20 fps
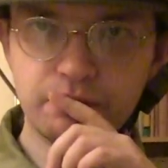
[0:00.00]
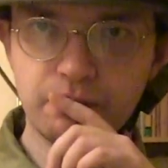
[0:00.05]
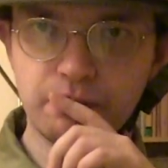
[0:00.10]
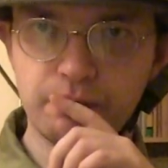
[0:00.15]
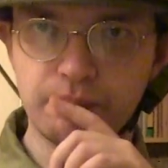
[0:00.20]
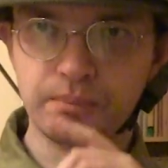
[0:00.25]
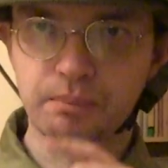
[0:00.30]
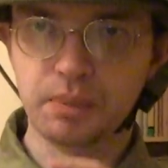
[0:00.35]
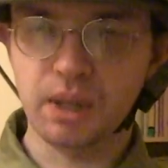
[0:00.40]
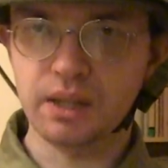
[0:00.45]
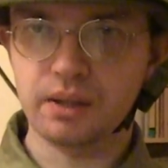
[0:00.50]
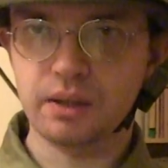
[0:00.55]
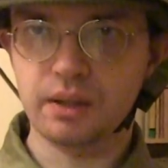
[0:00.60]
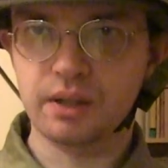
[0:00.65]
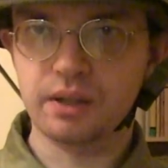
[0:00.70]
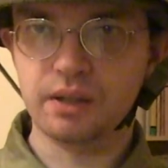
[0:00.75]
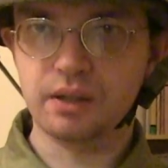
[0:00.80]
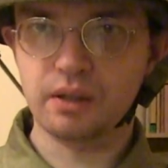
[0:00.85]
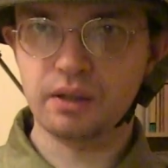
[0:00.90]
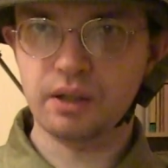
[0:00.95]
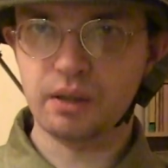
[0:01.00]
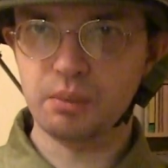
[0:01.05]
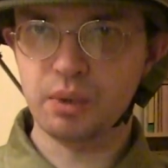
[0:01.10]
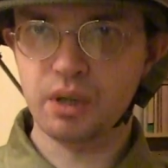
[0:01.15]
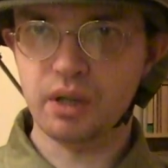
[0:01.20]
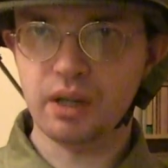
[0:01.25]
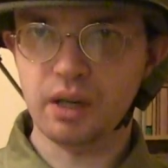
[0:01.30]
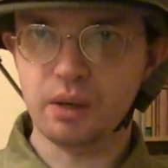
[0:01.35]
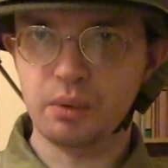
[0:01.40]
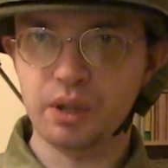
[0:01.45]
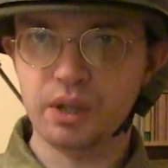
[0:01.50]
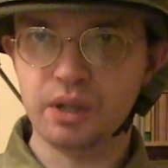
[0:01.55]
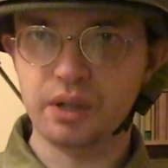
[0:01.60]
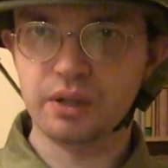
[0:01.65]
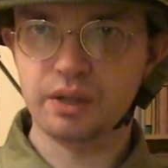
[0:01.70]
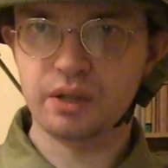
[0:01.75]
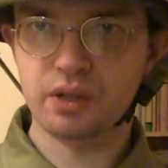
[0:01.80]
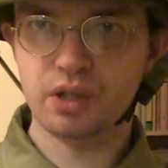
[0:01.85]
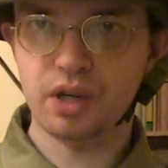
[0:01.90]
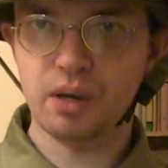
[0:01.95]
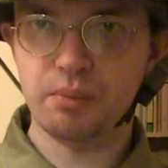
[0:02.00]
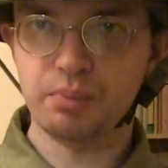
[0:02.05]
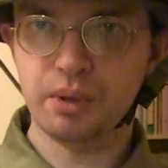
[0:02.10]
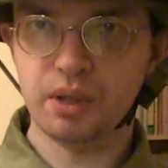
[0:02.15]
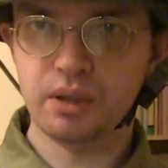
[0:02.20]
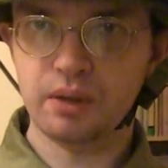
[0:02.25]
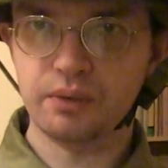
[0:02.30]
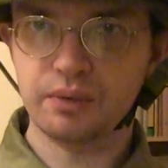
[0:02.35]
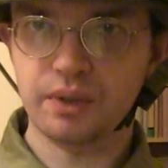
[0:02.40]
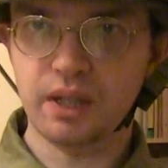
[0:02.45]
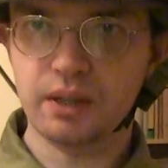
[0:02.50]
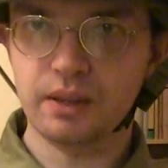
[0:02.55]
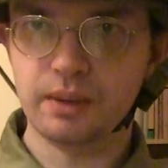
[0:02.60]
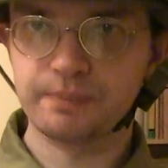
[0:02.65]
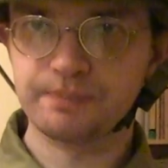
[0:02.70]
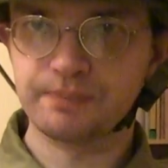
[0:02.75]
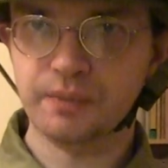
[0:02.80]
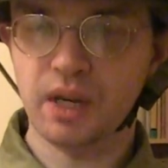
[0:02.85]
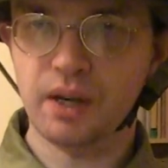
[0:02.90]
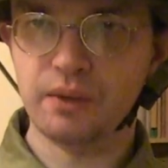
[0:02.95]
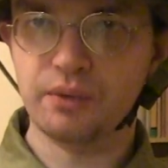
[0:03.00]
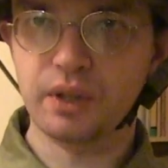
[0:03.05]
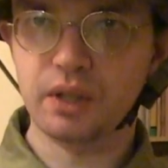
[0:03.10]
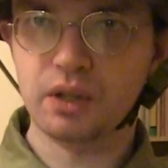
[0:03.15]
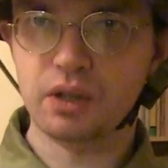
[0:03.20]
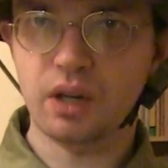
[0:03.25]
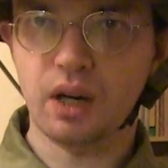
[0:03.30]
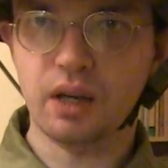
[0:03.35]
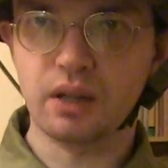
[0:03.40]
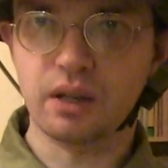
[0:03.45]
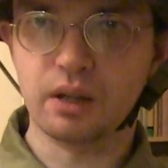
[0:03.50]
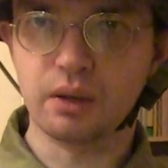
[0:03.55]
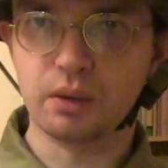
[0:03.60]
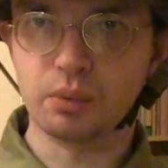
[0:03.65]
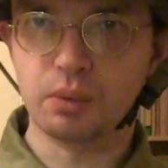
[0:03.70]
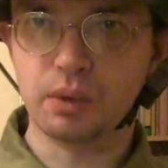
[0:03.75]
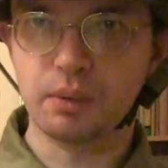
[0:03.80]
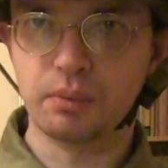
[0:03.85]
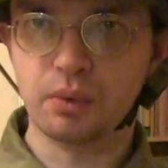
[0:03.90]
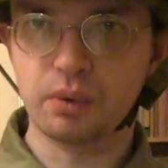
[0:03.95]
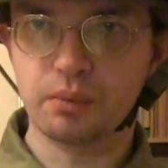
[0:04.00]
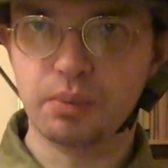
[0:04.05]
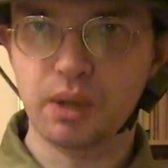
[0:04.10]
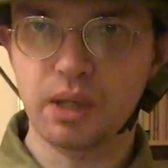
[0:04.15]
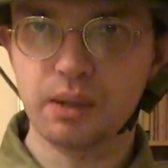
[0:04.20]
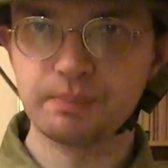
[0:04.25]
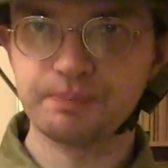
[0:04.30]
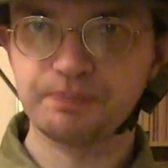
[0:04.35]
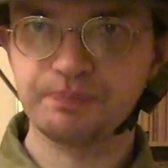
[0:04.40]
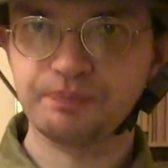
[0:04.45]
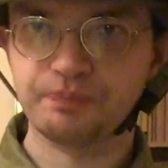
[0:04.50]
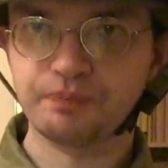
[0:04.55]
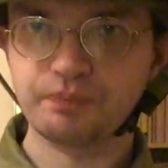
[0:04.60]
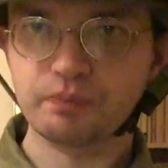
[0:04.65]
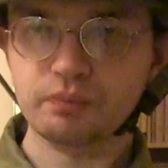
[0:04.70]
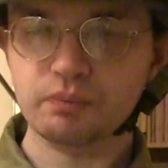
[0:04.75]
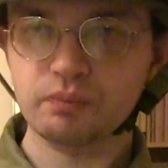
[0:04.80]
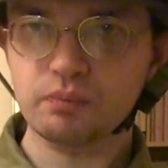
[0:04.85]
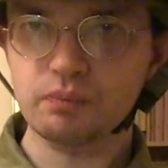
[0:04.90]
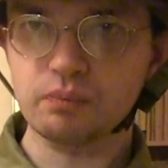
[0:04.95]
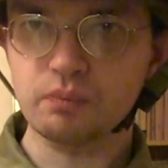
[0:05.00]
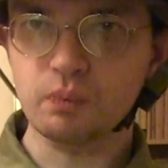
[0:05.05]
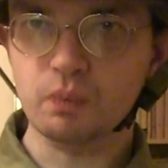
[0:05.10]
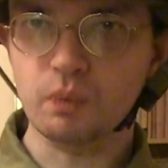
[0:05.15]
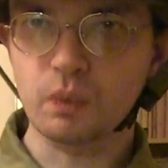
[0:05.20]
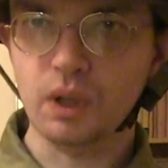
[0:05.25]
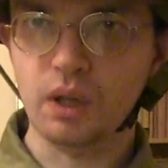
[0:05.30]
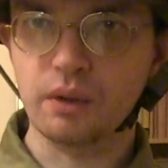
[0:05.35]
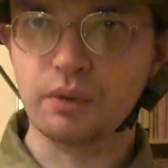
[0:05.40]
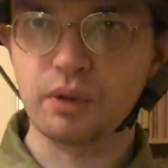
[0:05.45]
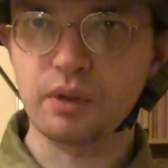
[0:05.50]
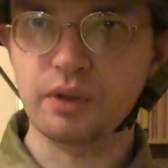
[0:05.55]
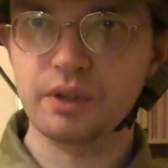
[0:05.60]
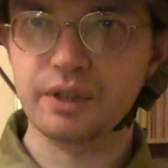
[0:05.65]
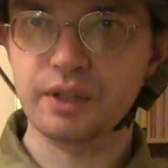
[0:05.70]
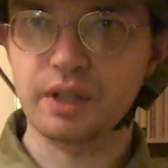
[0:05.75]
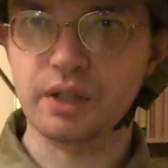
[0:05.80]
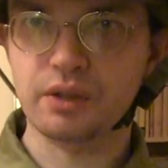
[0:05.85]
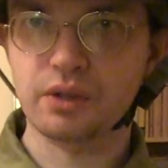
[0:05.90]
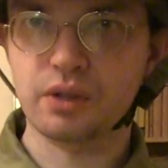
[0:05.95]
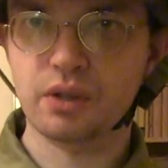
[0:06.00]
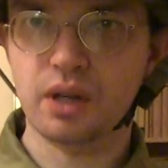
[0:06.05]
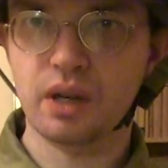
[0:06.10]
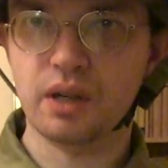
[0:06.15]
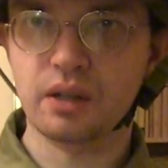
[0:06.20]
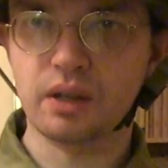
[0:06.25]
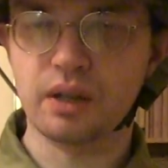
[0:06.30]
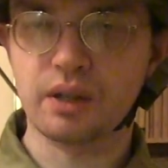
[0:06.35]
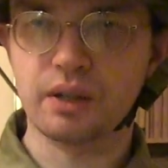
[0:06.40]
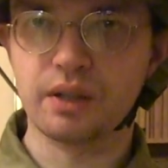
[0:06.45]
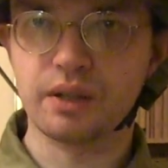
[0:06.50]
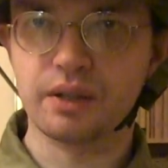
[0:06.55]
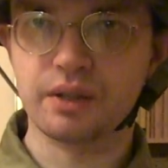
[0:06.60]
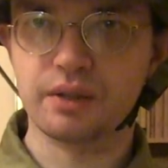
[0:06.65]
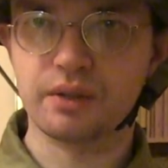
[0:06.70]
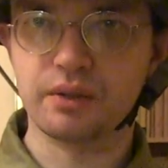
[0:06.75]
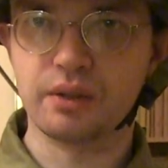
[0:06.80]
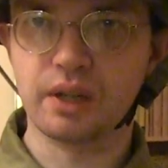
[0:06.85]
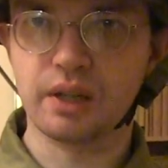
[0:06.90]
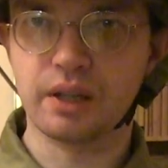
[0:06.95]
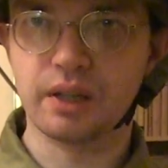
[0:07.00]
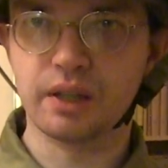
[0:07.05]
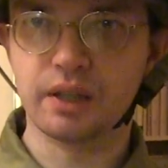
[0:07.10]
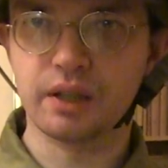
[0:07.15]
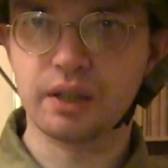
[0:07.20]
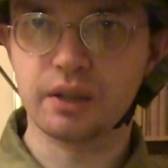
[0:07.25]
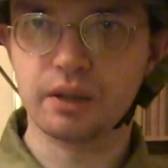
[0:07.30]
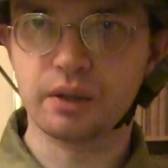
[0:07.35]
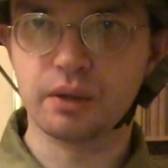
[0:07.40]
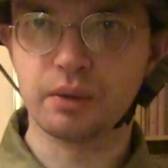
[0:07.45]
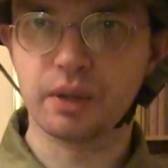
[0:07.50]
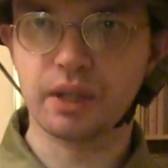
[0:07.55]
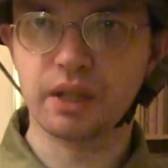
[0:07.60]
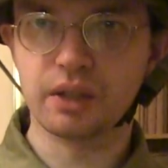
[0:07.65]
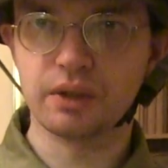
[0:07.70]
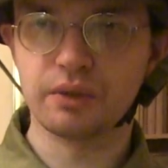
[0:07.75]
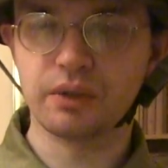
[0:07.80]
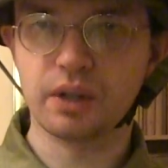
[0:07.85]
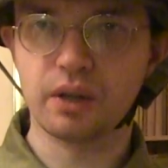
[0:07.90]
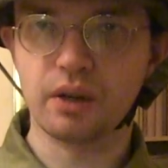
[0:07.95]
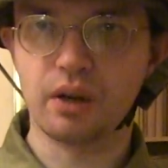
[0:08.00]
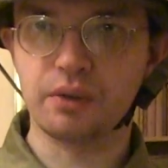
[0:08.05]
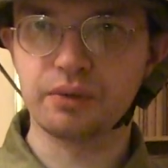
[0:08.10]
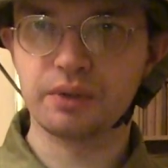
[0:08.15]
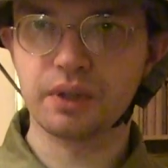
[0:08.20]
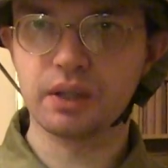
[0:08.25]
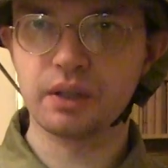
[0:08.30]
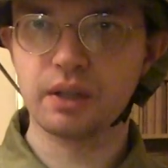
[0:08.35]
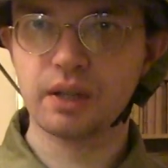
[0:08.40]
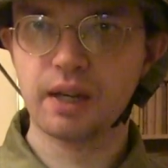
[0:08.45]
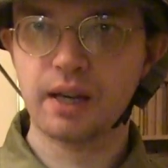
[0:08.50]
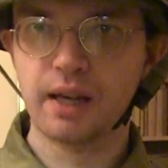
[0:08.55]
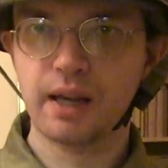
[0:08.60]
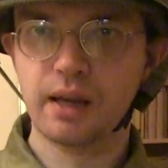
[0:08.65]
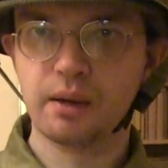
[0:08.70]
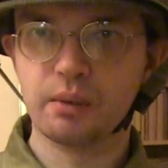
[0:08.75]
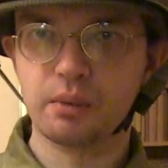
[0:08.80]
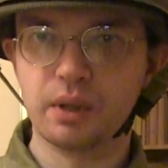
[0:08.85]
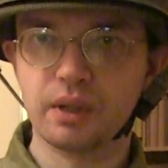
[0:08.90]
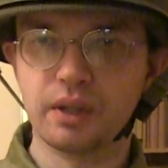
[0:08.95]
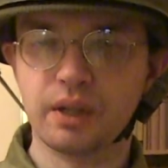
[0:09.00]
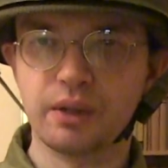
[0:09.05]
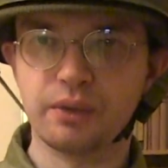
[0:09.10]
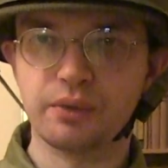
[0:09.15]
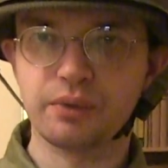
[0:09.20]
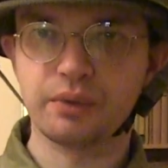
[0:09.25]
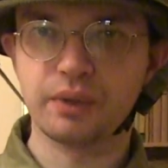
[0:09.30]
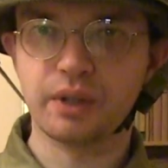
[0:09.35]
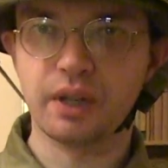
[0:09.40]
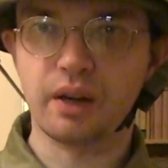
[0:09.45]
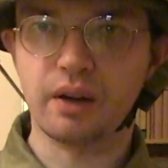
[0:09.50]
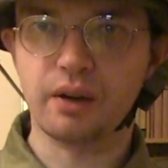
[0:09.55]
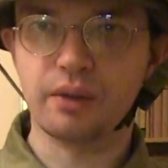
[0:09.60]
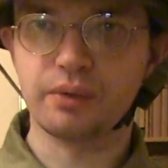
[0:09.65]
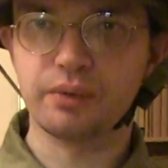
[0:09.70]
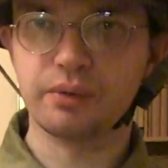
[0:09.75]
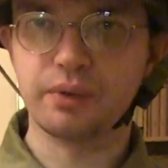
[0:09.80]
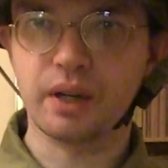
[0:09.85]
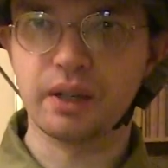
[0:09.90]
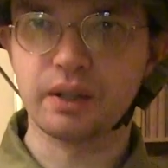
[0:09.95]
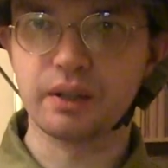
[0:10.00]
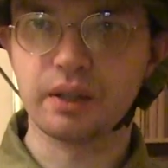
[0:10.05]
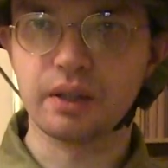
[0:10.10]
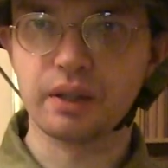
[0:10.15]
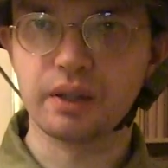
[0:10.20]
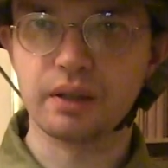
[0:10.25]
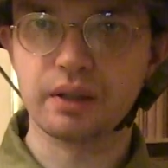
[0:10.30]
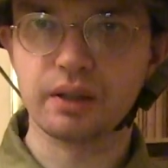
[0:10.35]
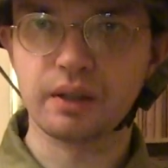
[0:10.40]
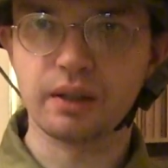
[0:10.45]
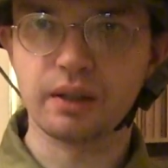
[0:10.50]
But it's not America which is champion of that. I think China would be. For instance, China is really doing it very often when they are finding